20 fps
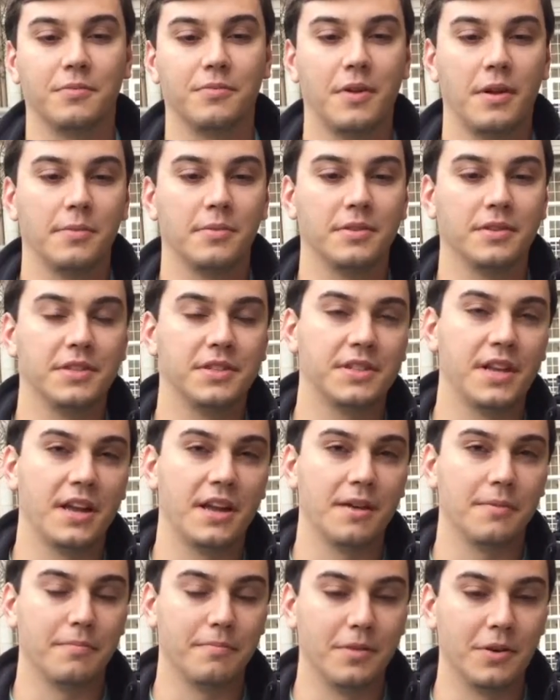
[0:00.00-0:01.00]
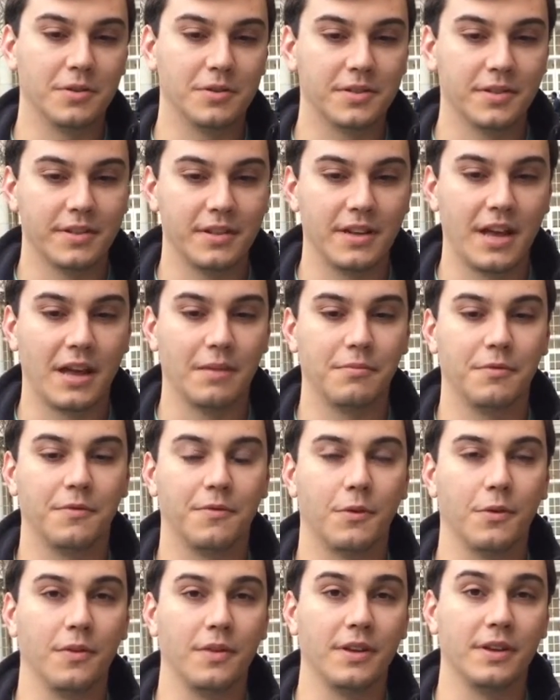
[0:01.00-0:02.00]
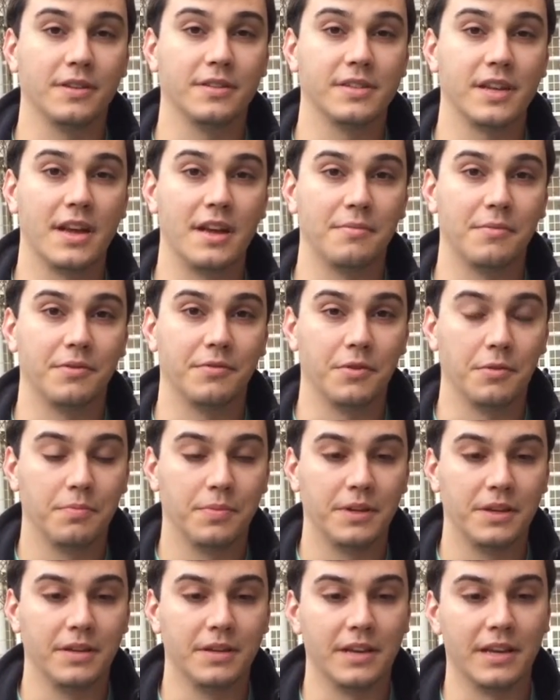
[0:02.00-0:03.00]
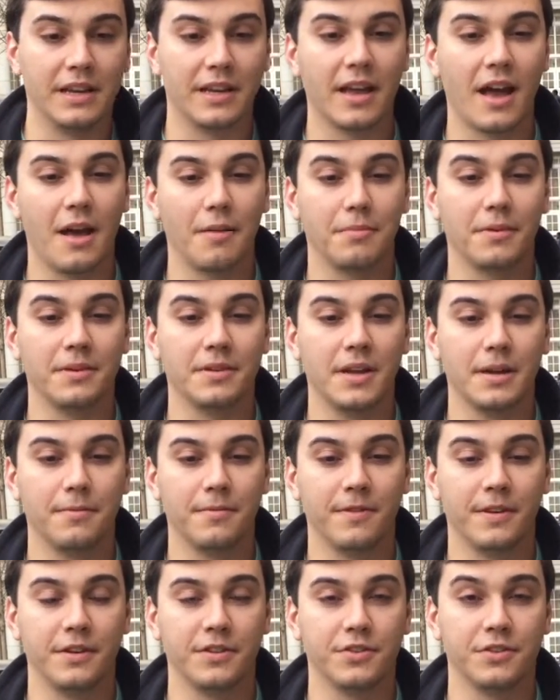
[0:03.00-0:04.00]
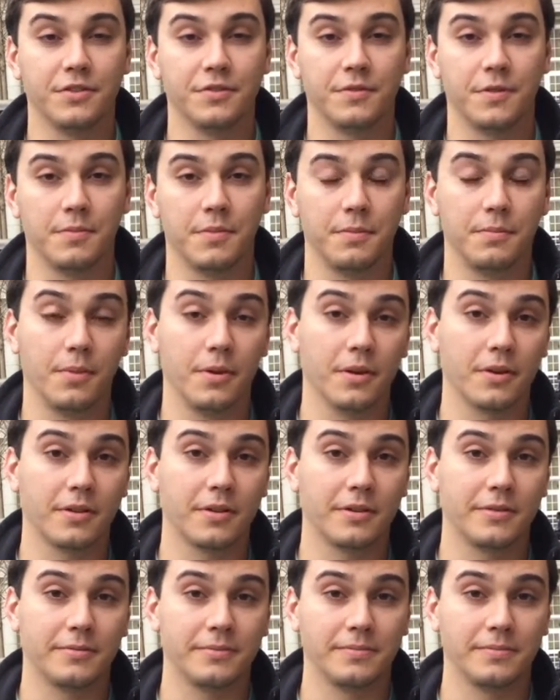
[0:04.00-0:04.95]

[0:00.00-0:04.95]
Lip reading: probably stay up most of the night before the exam and repeatedly copy definitions from the book.